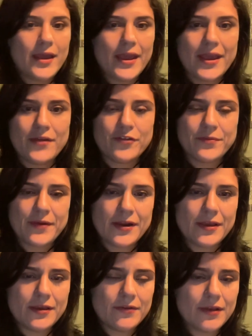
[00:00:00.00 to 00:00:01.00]
Hey
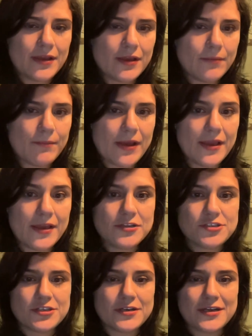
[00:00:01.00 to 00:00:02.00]
everybody, in my
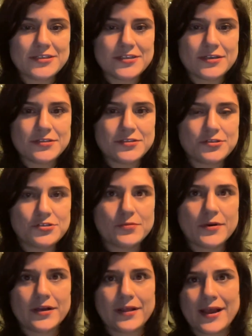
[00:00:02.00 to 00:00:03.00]
introduction to social
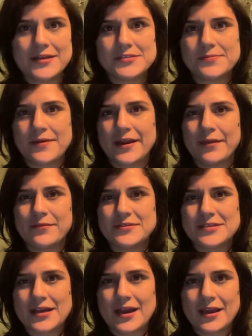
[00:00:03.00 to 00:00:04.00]
work class, my name
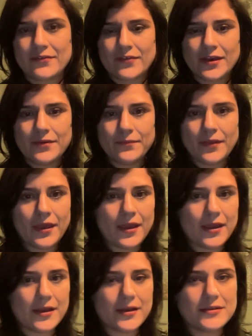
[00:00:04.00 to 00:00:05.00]
is Ivy,
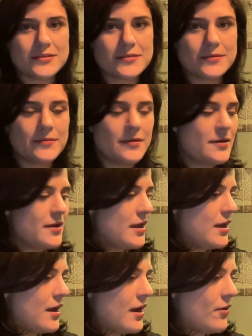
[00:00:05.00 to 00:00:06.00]
and
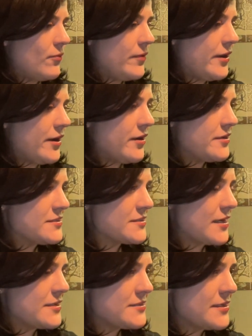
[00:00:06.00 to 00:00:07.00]
we are
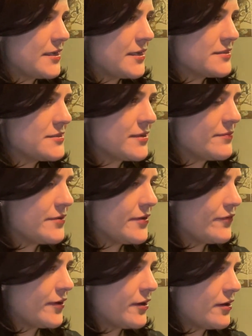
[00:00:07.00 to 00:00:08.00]
discussing some
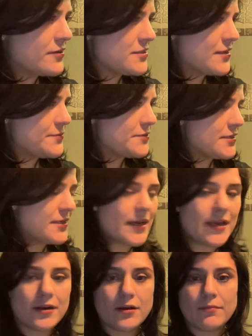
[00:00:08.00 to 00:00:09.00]
different concepts
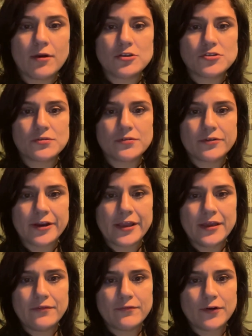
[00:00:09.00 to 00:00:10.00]
today in our Module
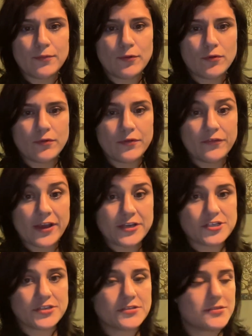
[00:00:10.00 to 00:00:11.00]
3, Verbal
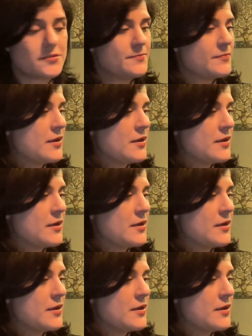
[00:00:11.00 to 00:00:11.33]
Reflections.